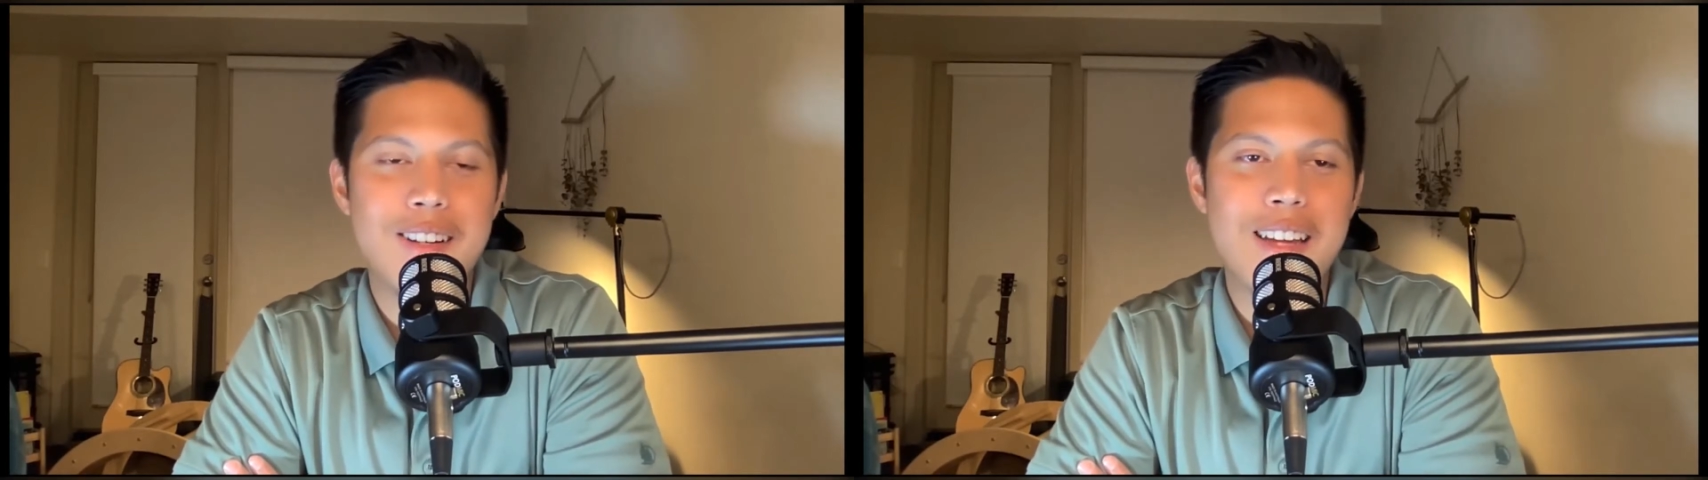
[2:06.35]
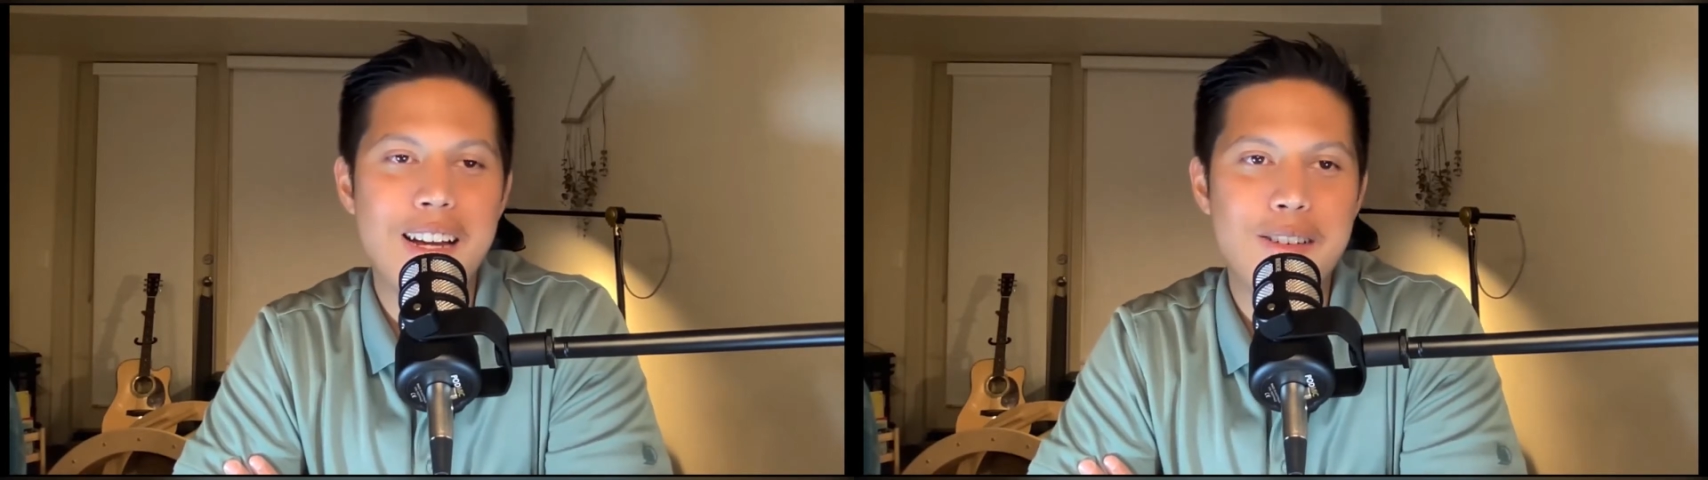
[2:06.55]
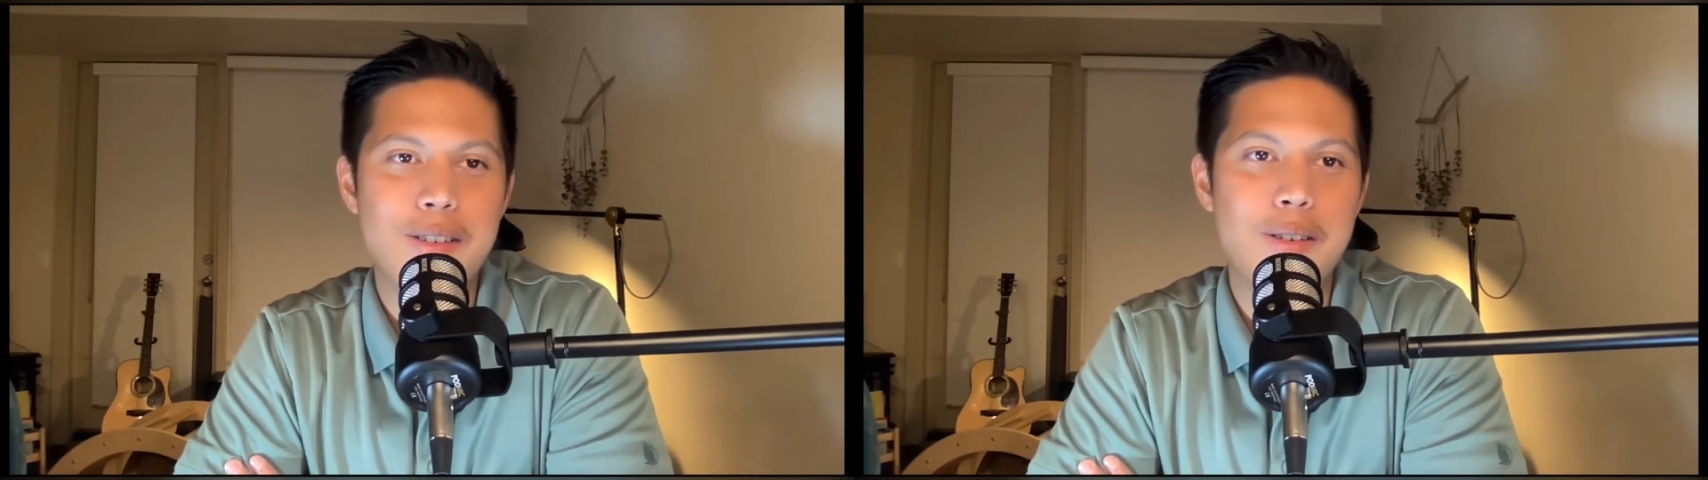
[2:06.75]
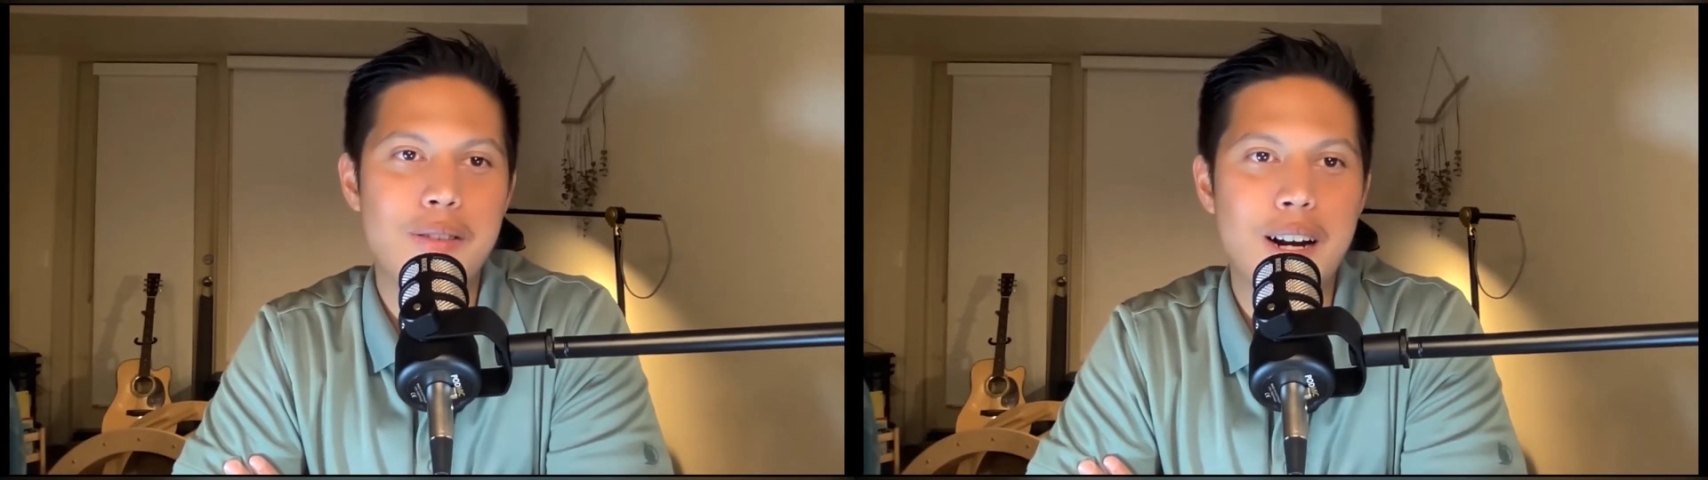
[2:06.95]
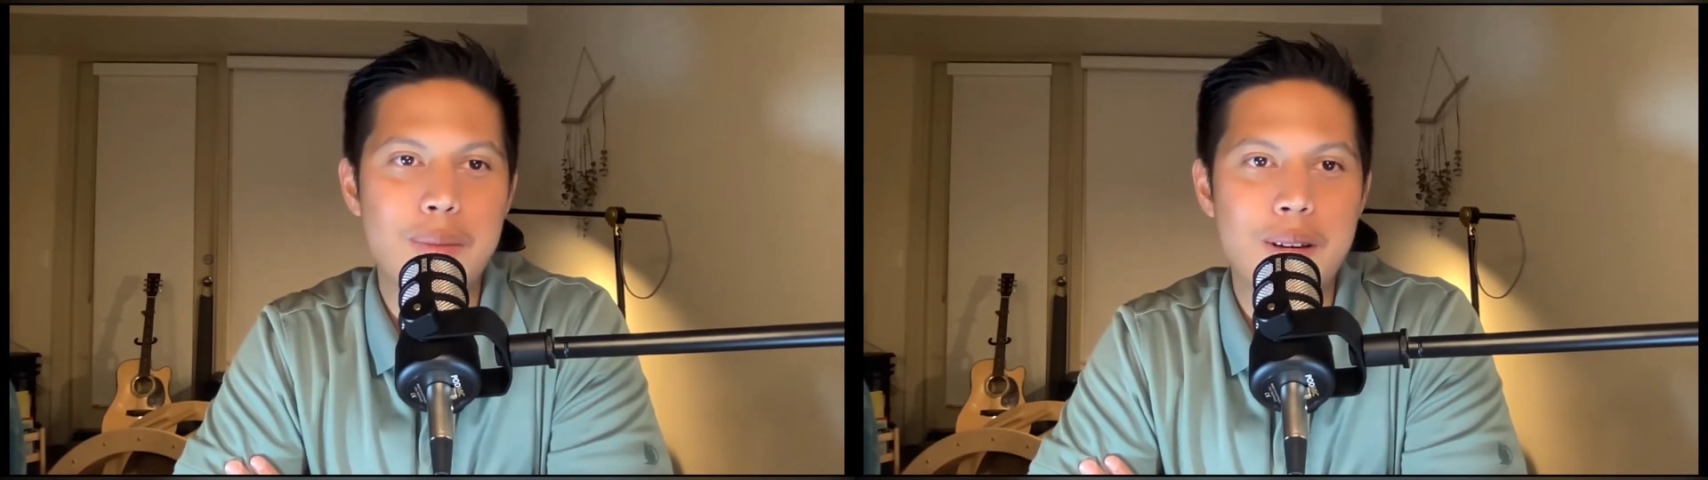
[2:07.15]
natural
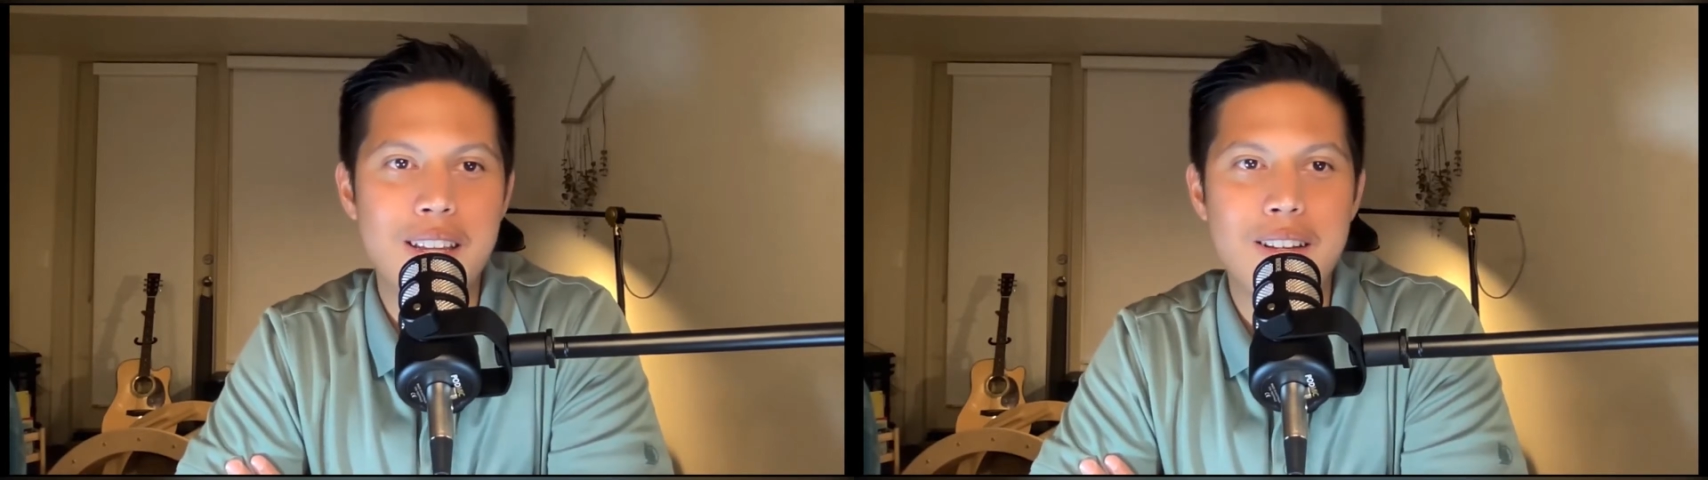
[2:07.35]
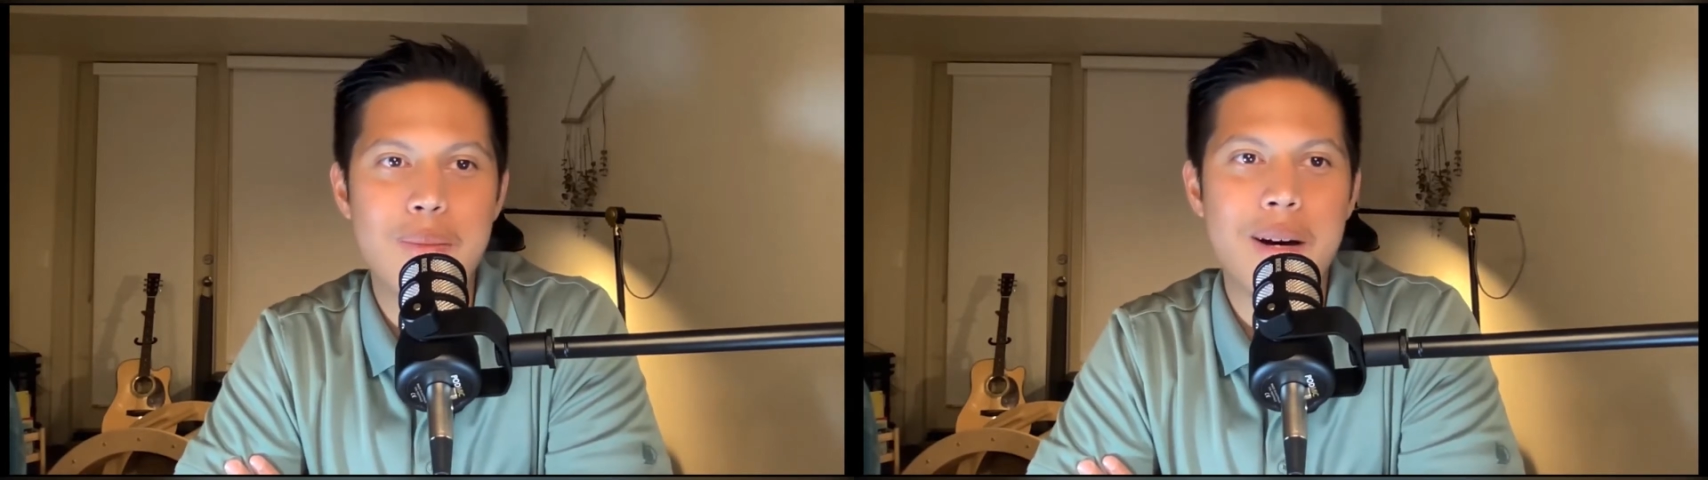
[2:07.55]
environment and their